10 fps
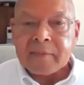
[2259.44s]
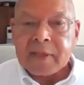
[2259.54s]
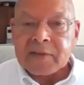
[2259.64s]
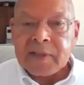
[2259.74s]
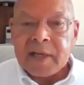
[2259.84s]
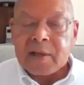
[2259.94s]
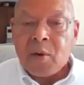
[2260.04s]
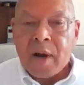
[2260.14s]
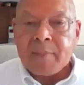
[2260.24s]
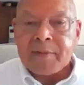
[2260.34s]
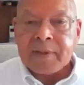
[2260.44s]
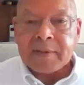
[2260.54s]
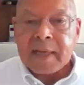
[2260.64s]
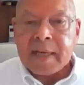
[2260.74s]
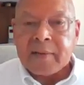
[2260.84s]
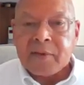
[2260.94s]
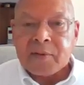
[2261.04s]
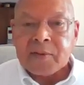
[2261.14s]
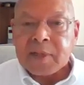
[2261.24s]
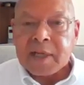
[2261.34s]
let's say, cohabit
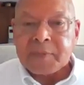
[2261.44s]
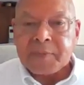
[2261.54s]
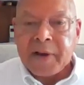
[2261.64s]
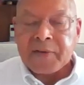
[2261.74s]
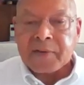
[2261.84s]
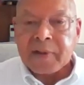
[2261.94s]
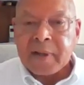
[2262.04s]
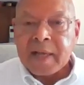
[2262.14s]
those spaces.